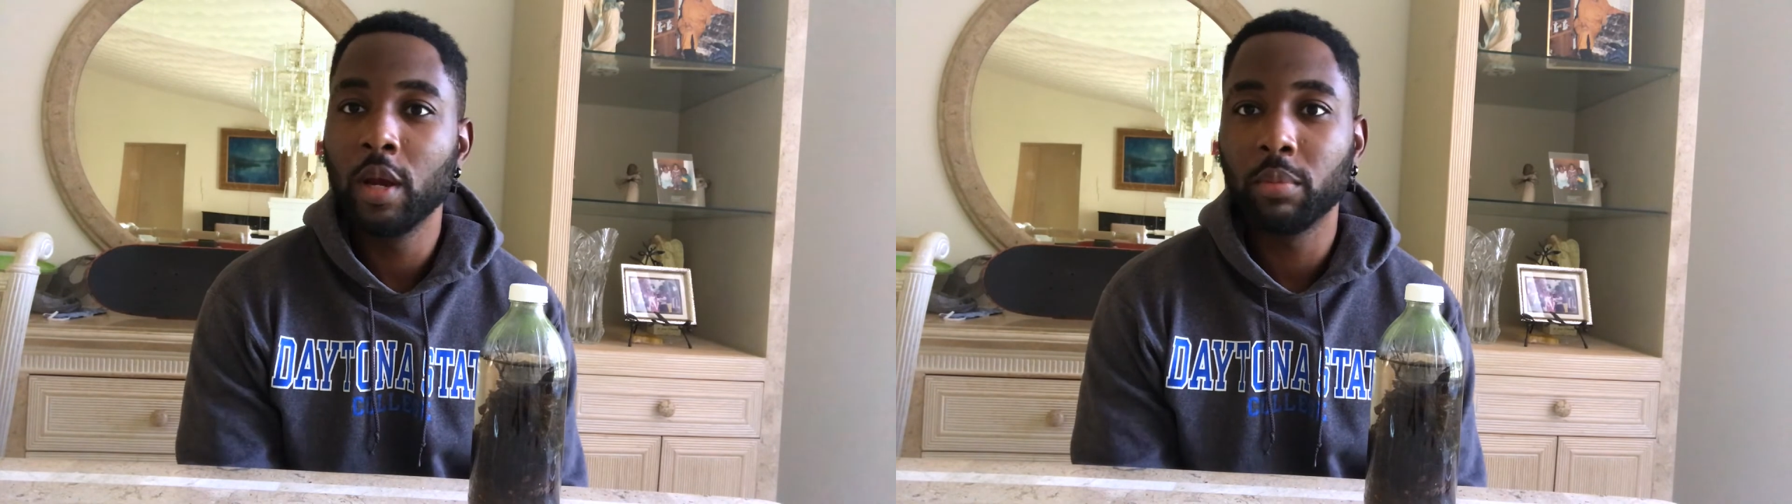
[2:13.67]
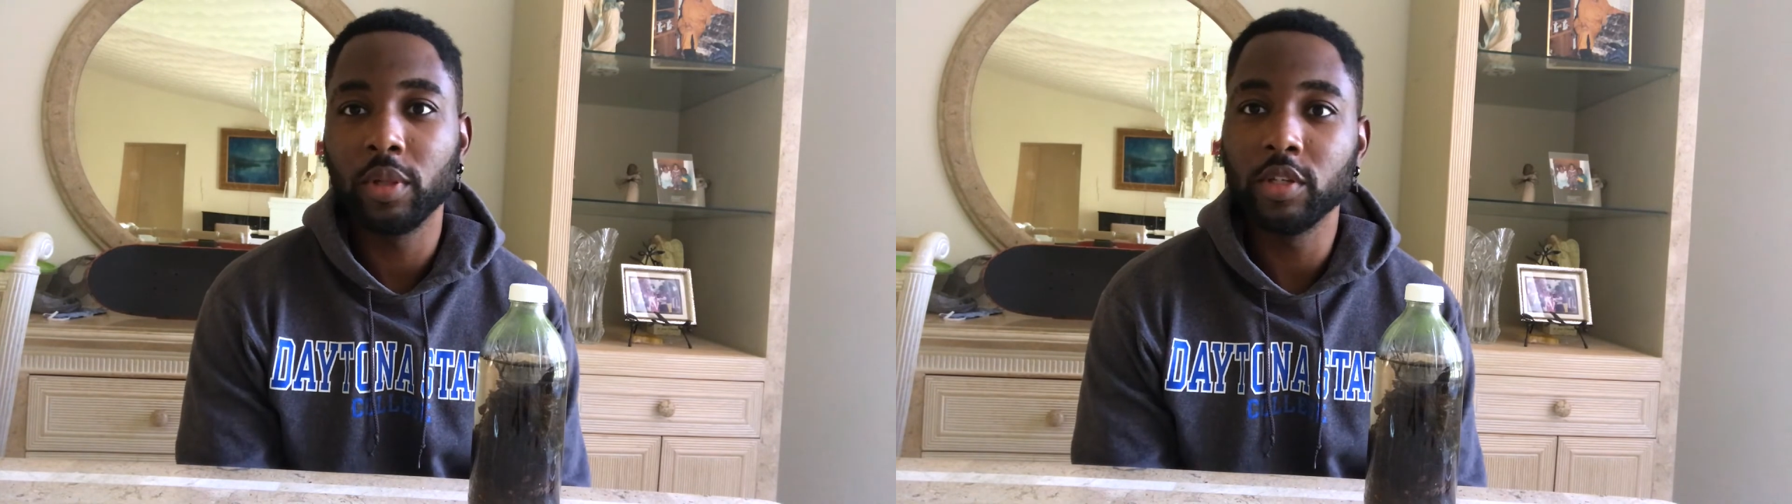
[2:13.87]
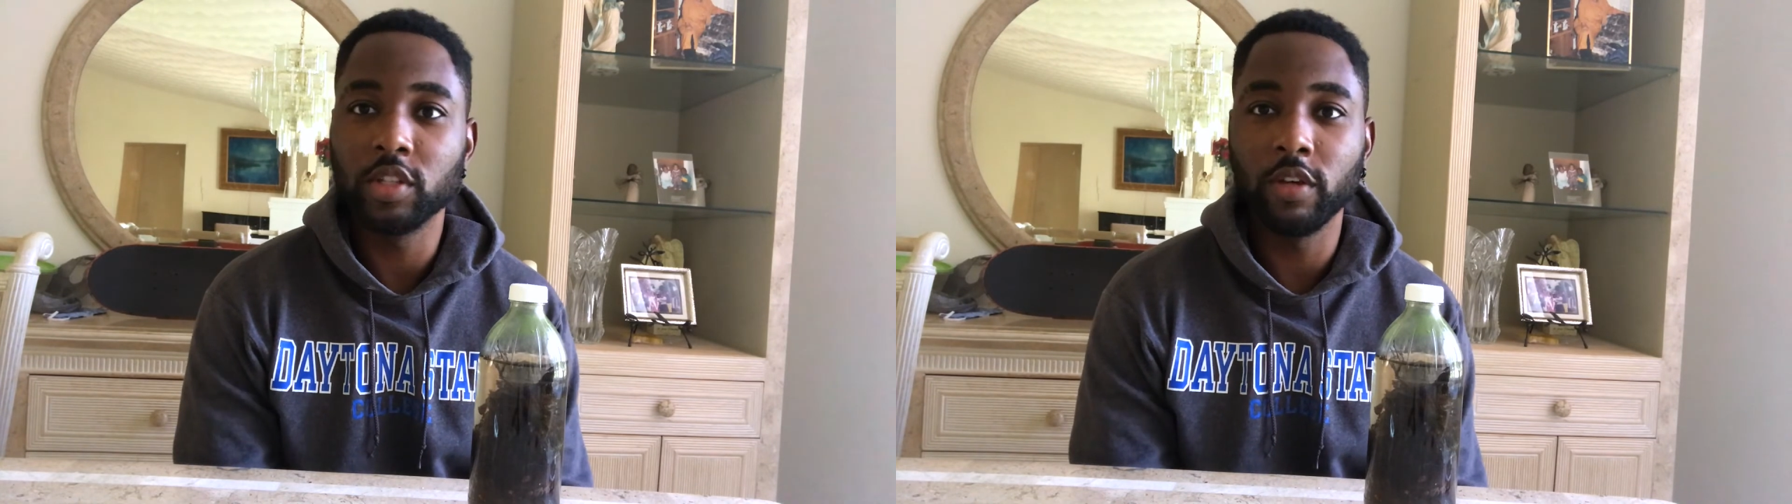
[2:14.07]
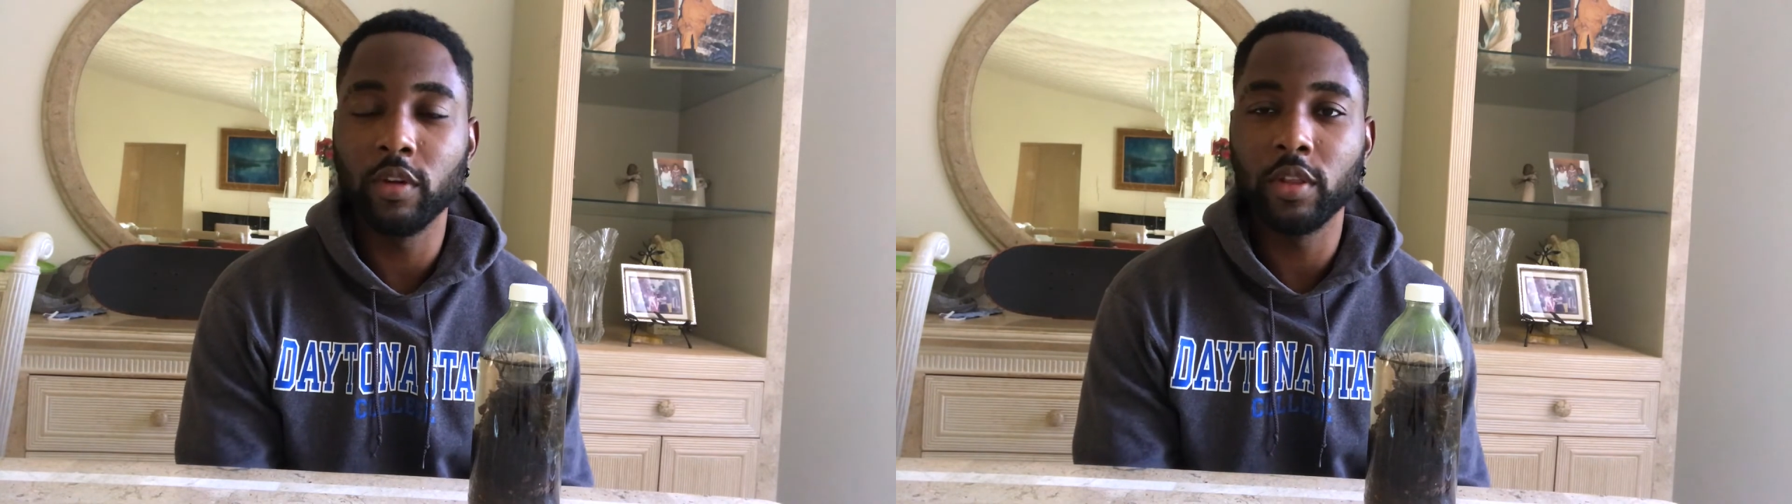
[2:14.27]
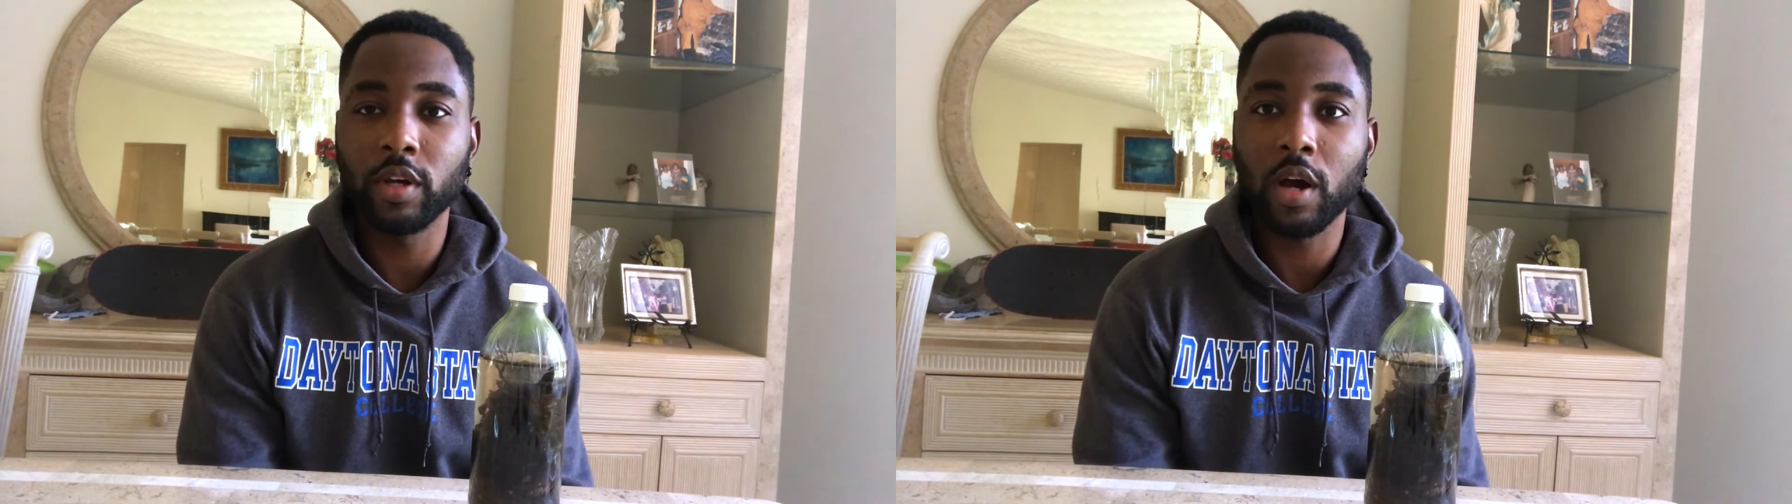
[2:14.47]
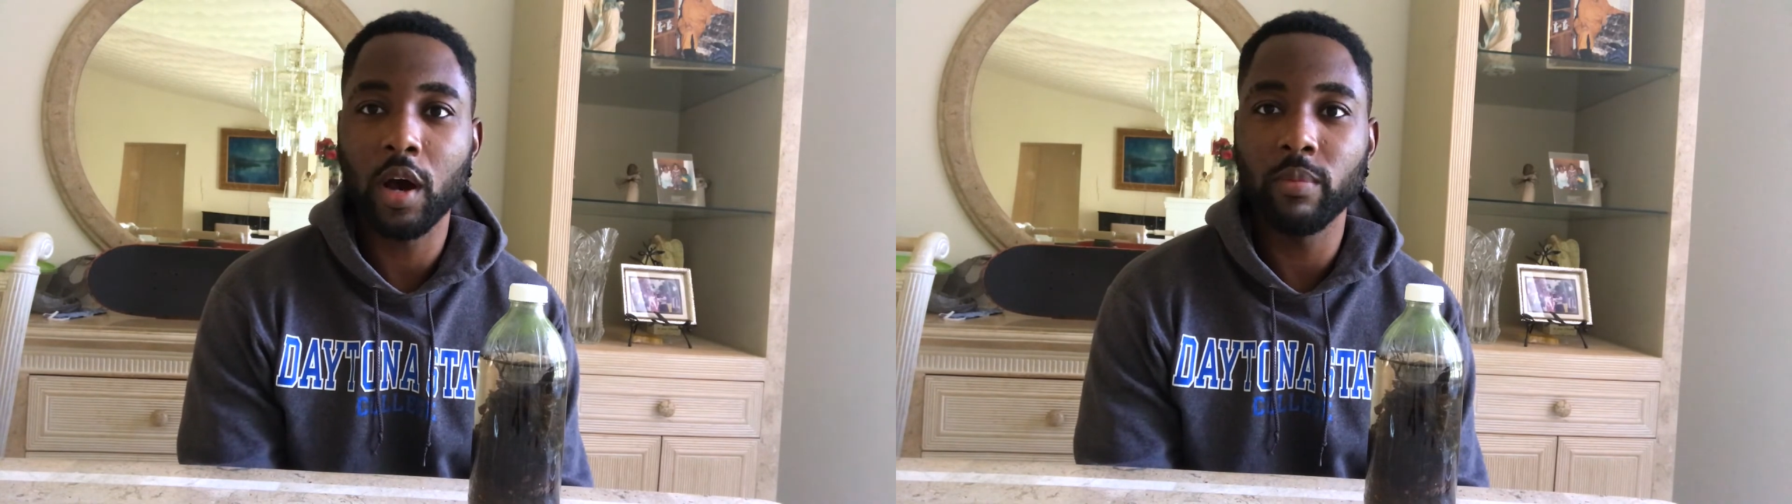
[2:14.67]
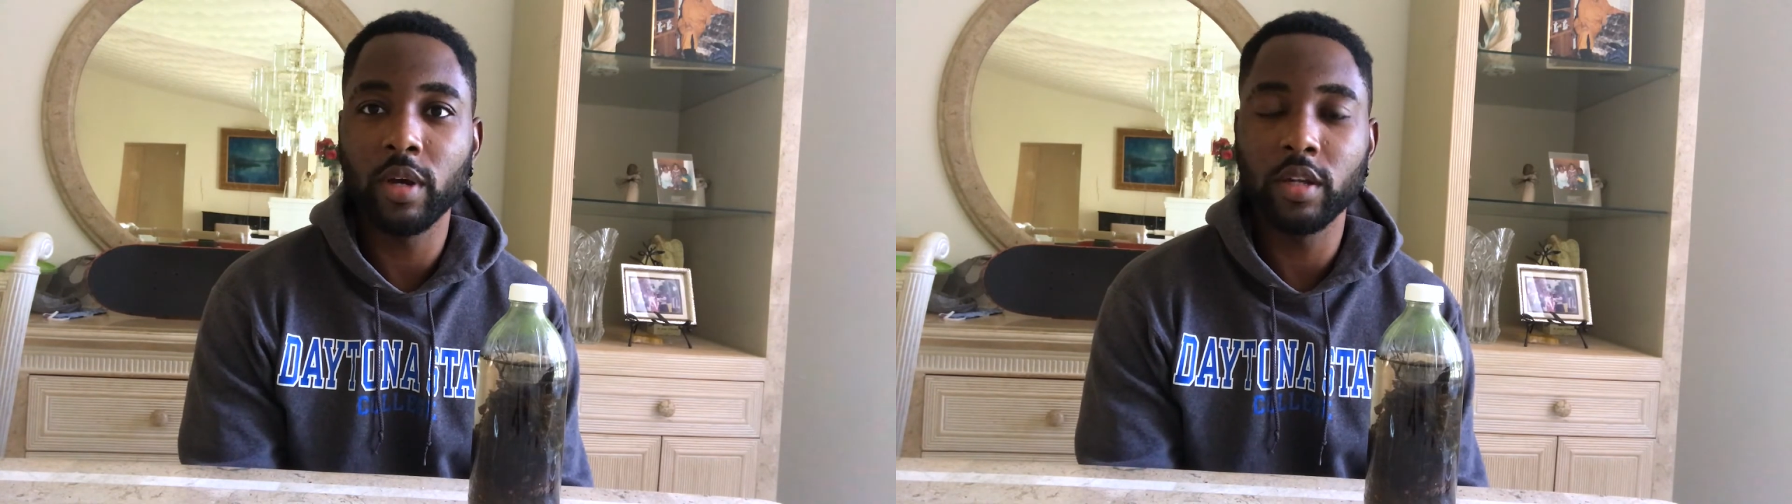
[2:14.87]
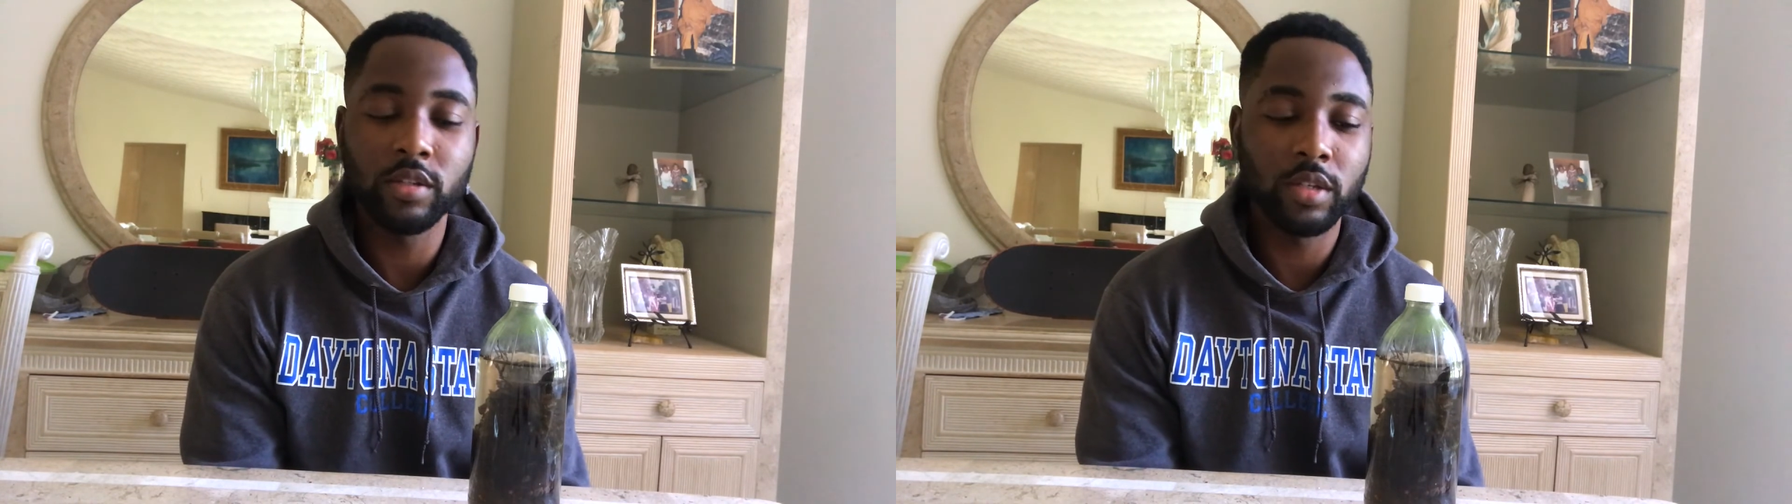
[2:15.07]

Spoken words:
please leave it in the comments